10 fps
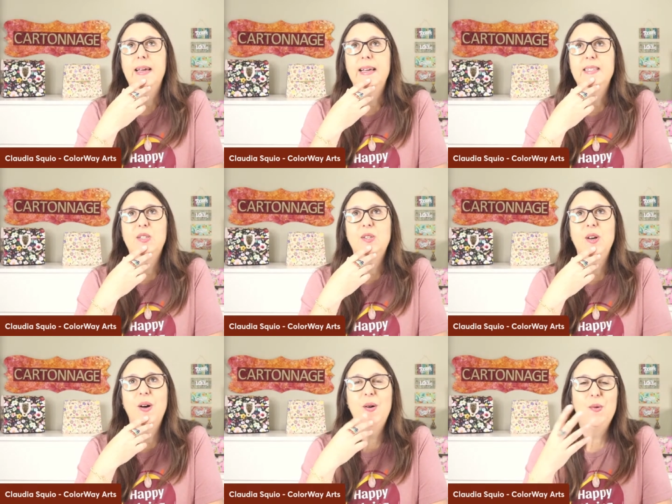And
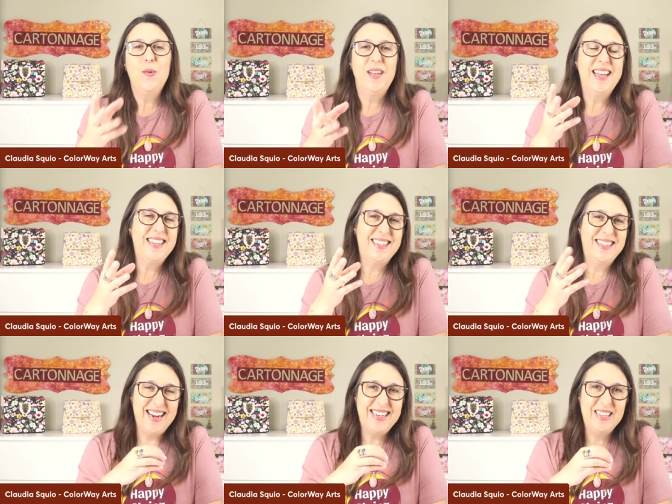so when I
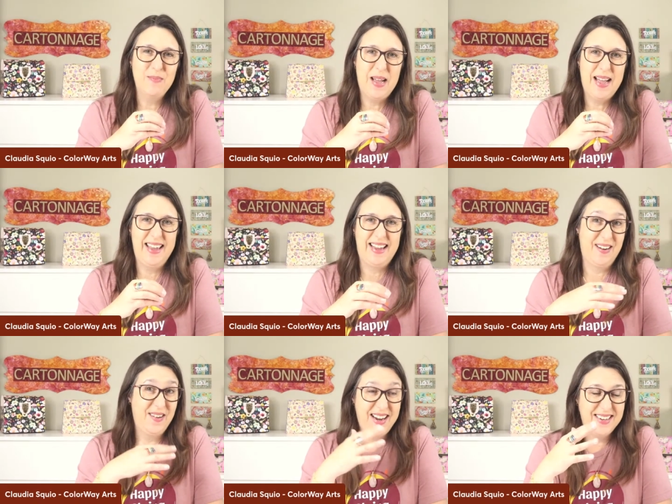started my
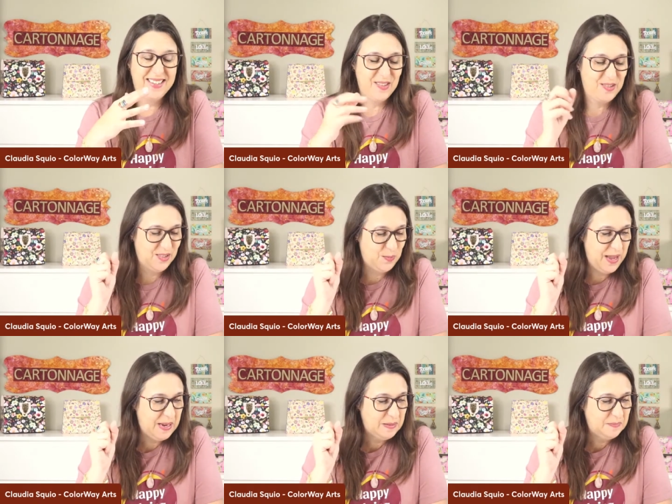career, so to
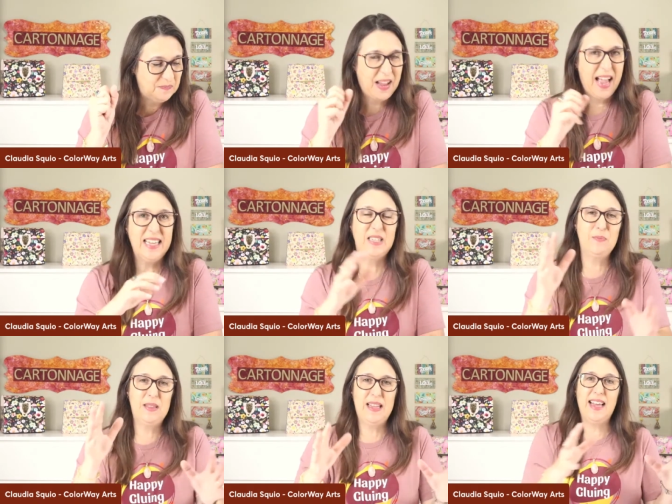speak, I,
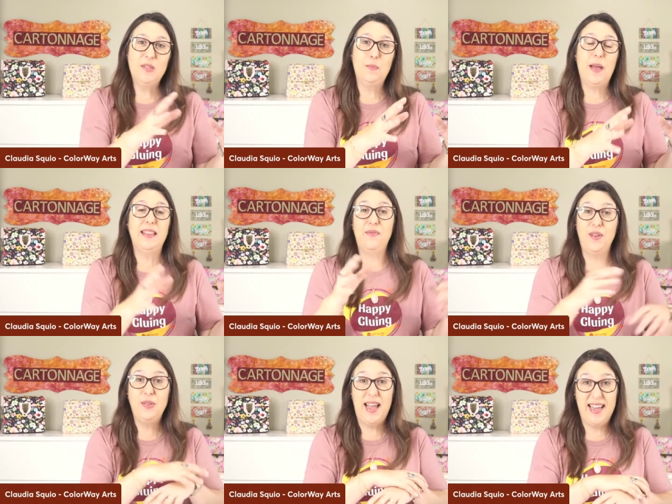I spent a
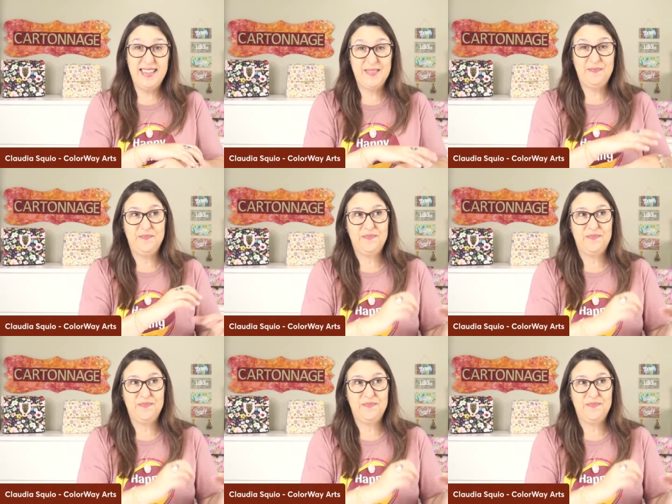few days,